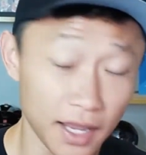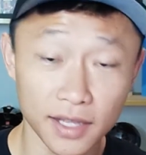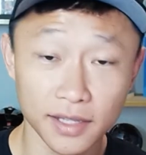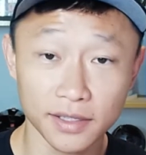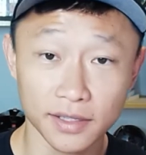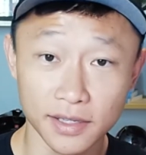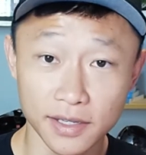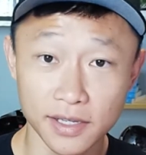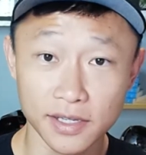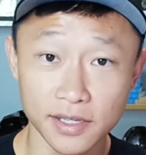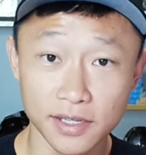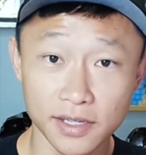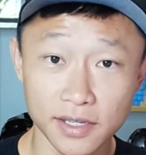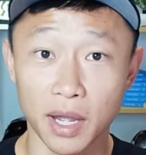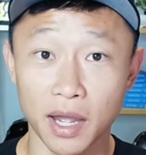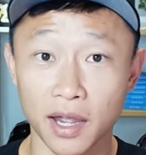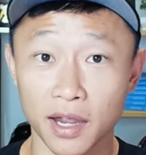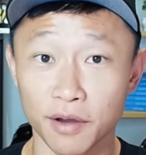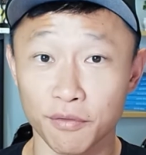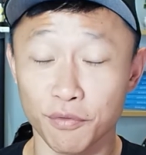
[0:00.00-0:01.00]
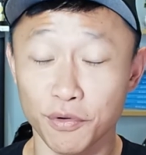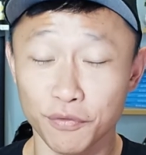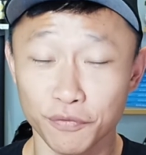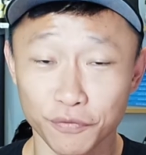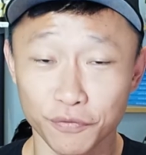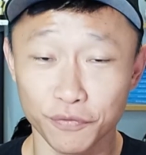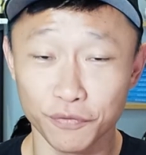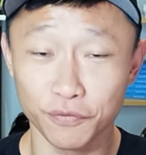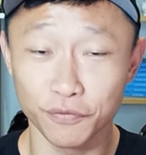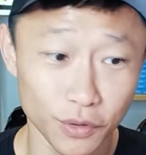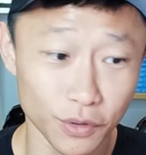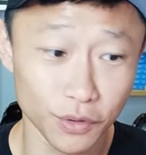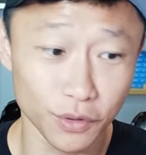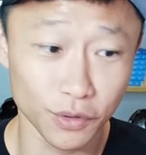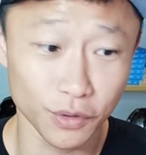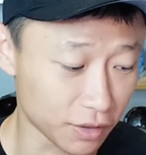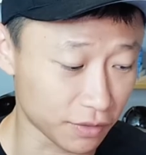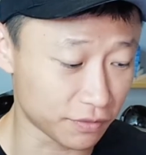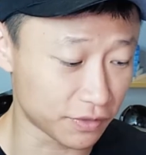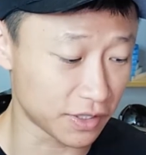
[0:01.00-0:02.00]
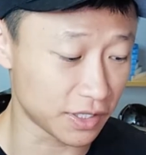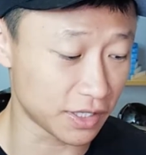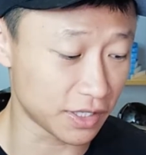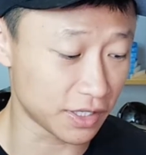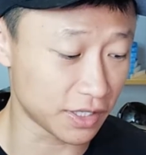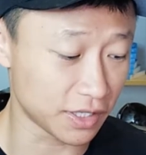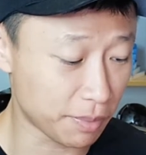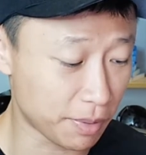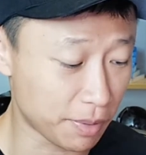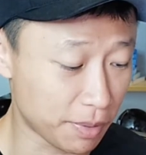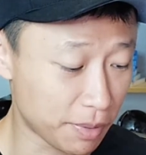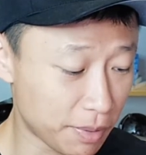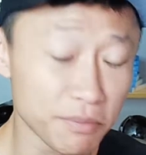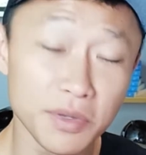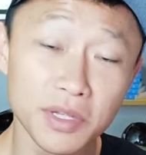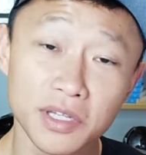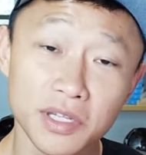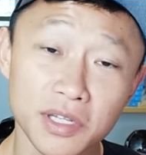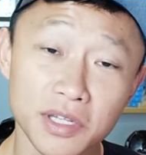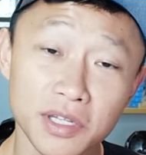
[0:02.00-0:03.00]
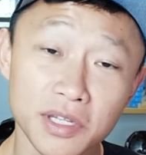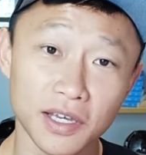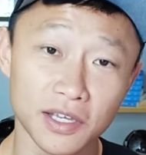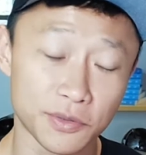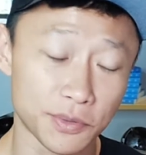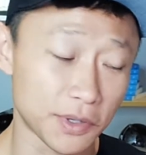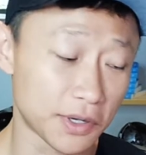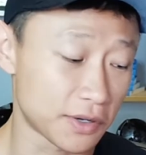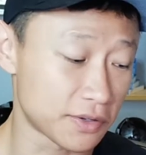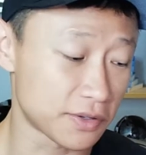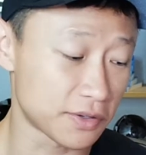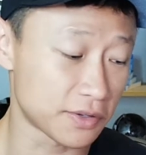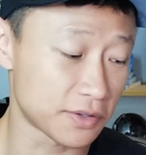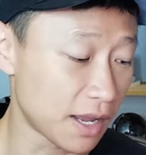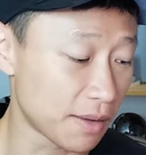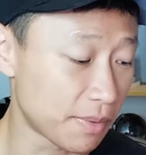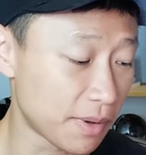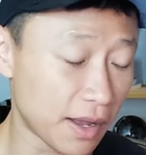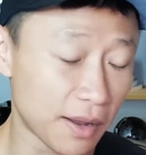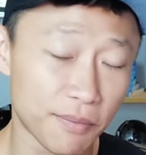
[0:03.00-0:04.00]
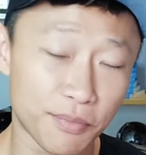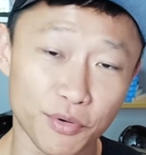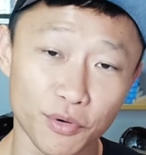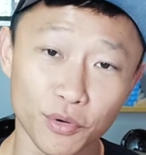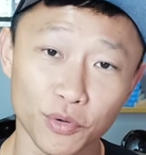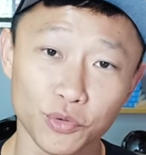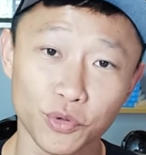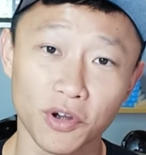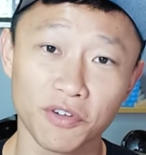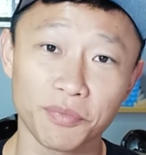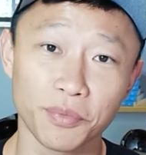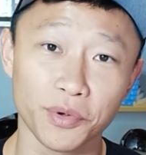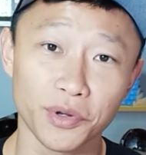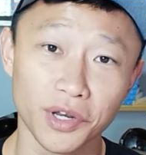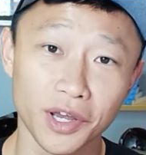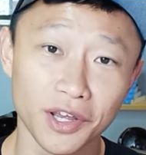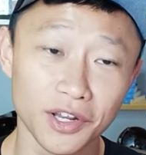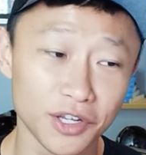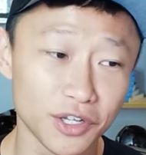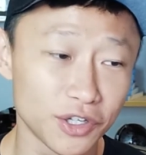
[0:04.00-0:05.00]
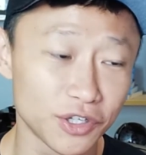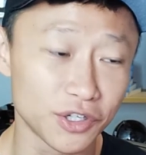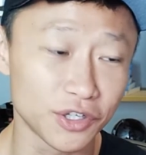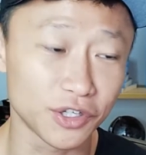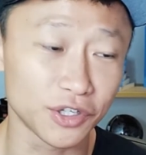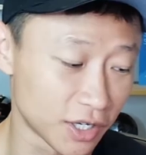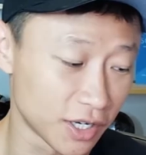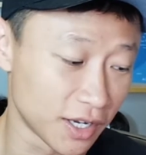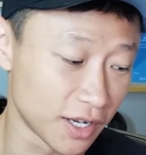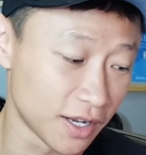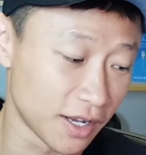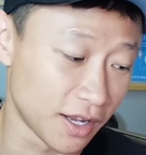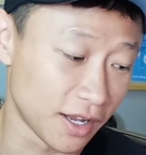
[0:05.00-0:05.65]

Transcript: That is my review of the iPad mini as well as the iPad Pro 12.9 inch.